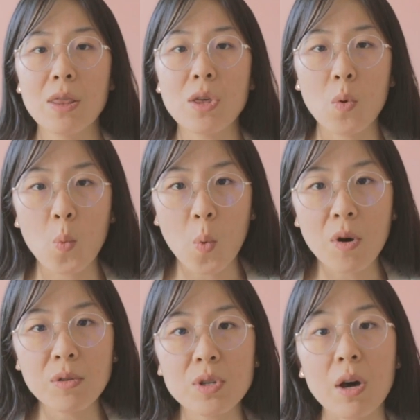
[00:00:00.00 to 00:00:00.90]
they
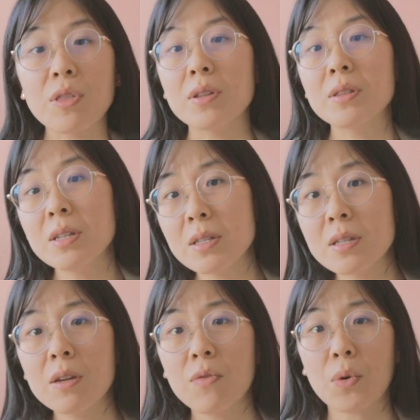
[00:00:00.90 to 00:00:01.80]
want
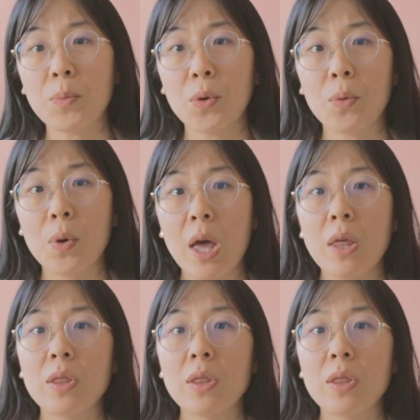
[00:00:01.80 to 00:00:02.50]
authenticity from you